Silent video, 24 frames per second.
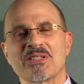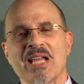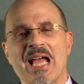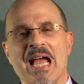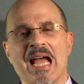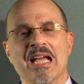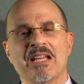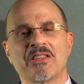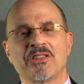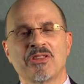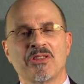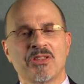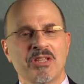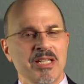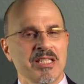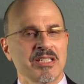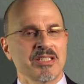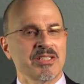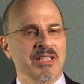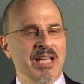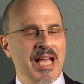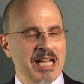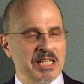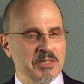and this
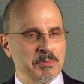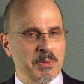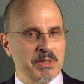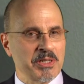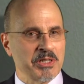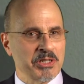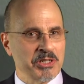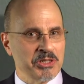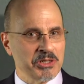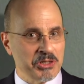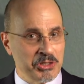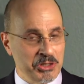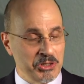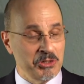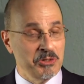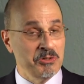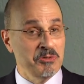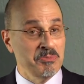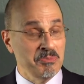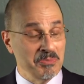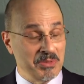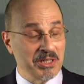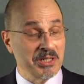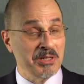has been your
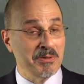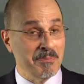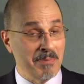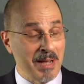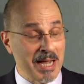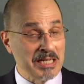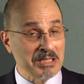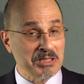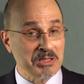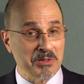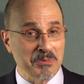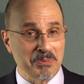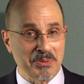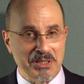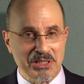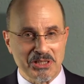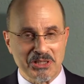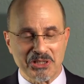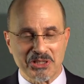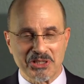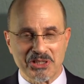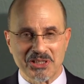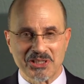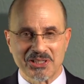2-minute
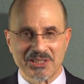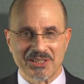masterpiece.